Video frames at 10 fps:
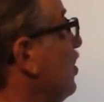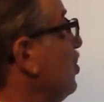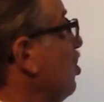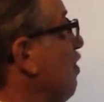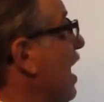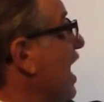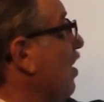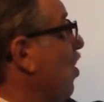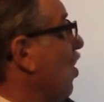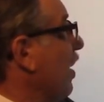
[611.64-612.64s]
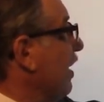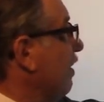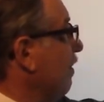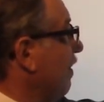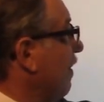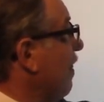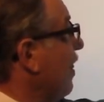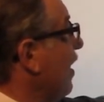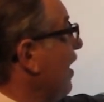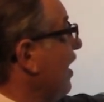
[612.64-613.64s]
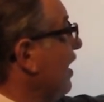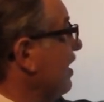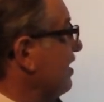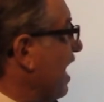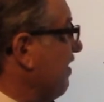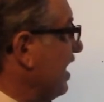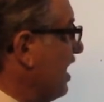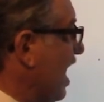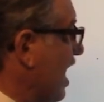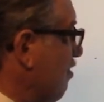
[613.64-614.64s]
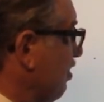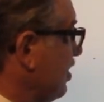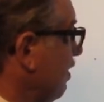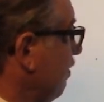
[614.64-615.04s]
To my Lord, 7 times.